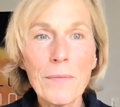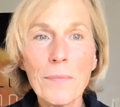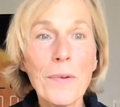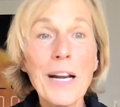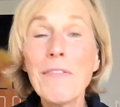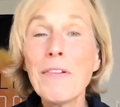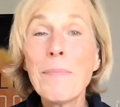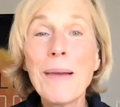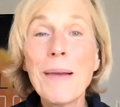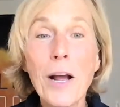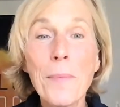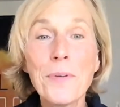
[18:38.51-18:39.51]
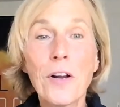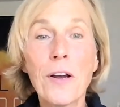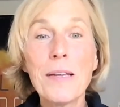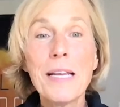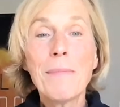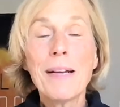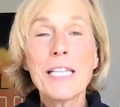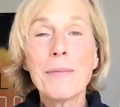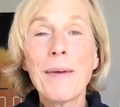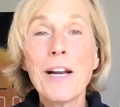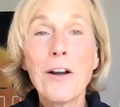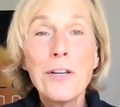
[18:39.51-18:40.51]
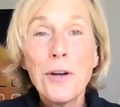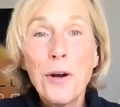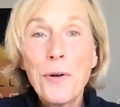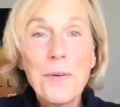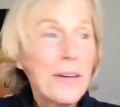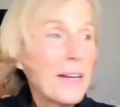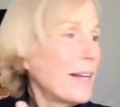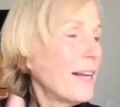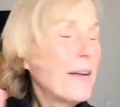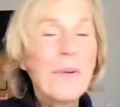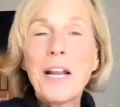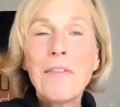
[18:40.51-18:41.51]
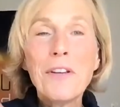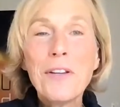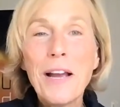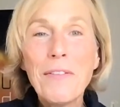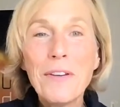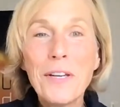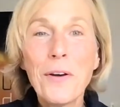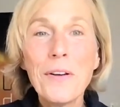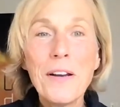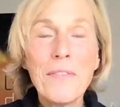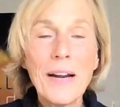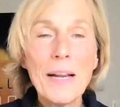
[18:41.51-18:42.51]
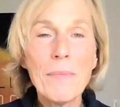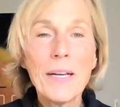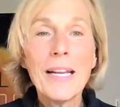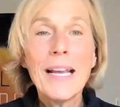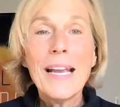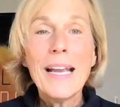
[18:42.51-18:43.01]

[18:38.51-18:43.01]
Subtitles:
whatever black object, or here my sweater, or your own, whatever you have in your own environment,